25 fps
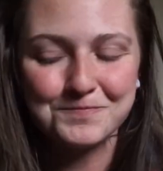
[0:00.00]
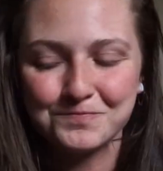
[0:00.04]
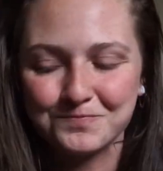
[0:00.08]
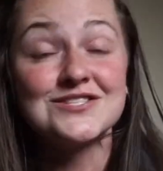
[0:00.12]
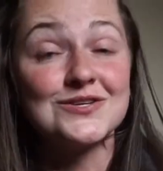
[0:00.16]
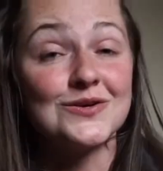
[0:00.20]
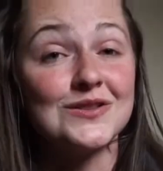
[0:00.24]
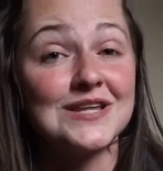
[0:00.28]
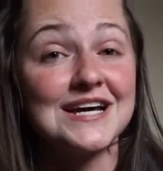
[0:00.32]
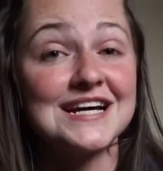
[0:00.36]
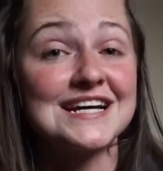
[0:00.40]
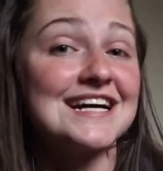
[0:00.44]

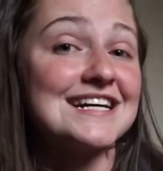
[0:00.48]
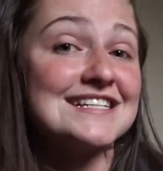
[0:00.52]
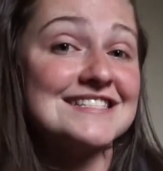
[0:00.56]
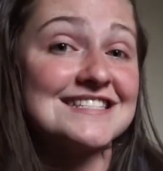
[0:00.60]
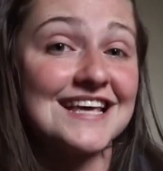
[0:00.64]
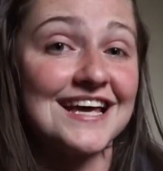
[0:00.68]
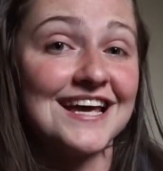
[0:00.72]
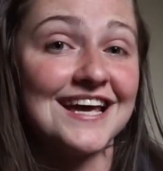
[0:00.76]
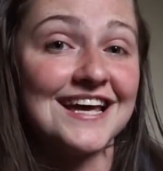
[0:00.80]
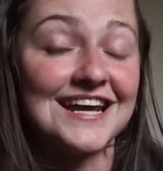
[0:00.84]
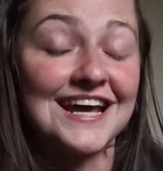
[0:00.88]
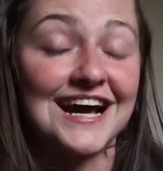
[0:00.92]
So like I
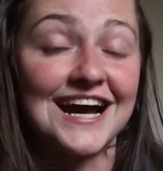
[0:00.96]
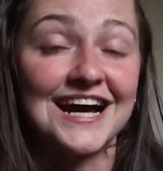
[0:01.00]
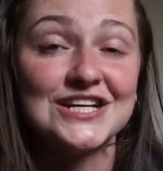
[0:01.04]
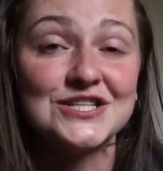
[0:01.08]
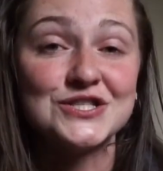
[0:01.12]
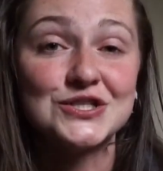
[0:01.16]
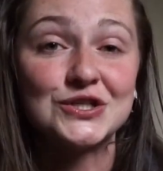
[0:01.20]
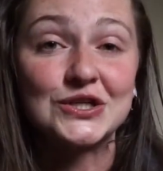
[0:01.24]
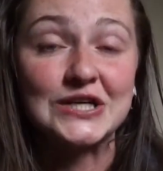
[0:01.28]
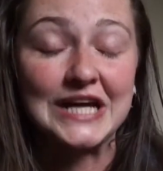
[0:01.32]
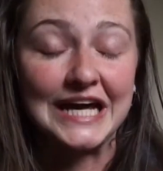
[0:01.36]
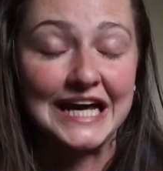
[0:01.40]
said, I
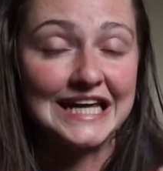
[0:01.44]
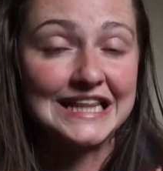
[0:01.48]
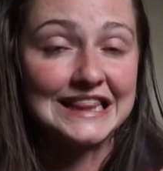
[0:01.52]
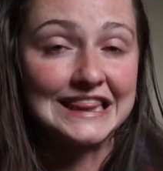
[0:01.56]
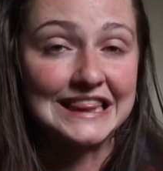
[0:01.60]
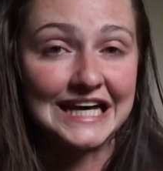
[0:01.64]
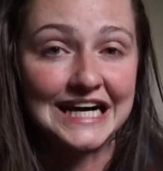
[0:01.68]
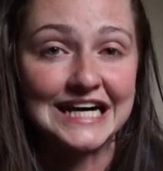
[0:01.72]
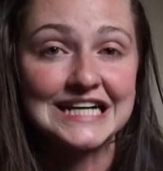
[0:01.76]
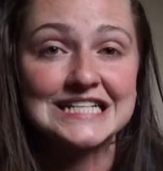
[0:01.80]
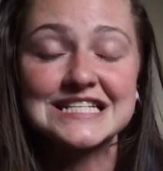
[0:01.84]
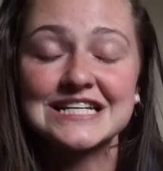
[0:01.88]
took a
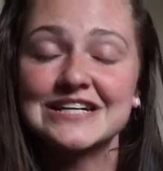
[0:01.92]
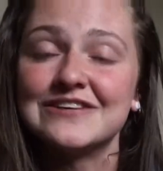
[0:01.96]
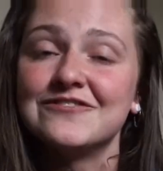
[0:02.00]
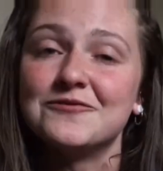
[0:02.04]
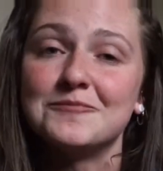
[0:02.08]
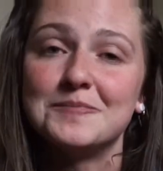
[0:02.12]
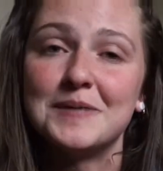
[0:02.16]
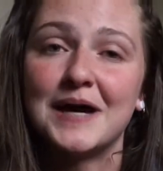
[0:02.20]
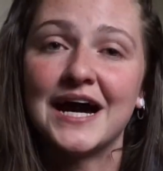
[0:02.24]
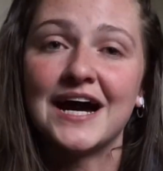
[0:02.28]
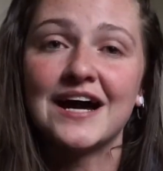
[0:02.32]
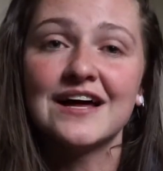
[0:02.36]
lot of
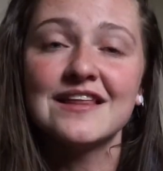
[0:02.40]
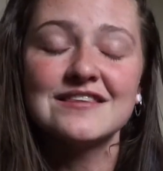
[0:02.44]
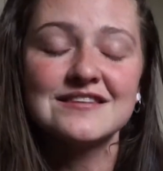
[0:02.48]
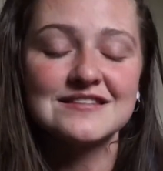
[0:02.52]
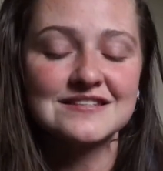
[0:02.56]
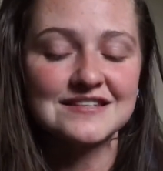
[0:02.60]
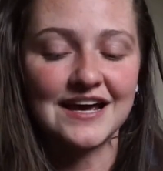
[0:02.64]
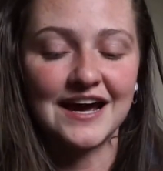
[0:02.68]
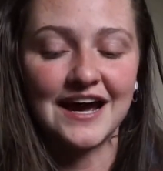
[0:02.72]
baths.